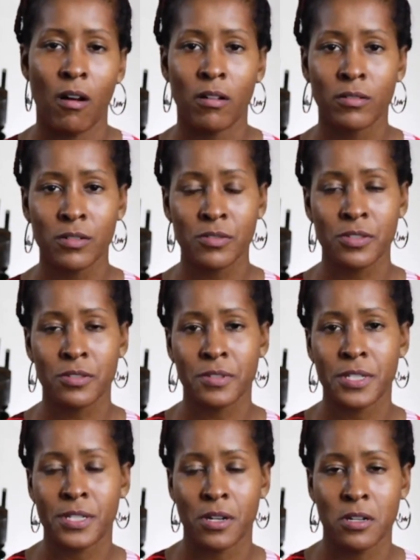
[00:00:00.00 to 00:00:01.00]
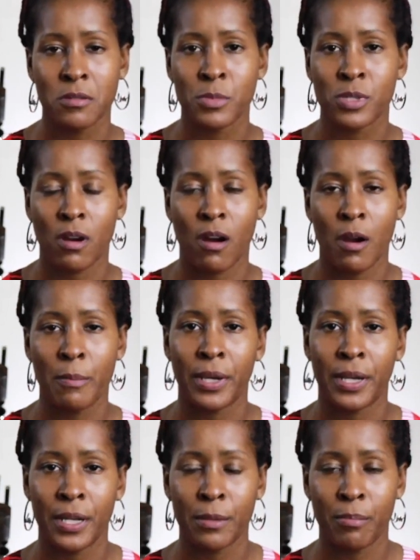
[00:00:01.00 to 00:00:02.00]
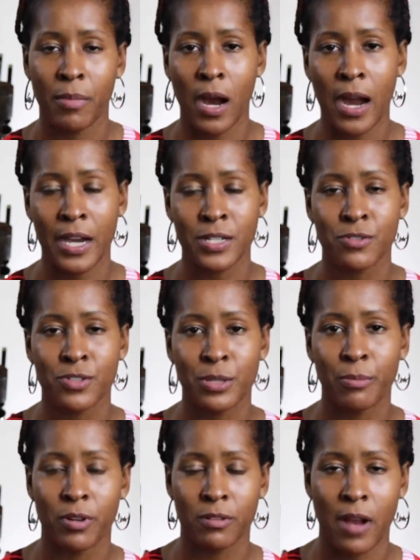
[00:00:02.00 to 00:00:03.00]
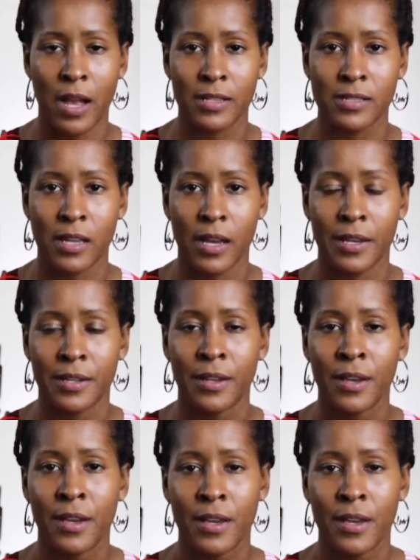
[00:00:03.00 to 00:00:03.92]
All those three terms are meaning hydrogen peroxide.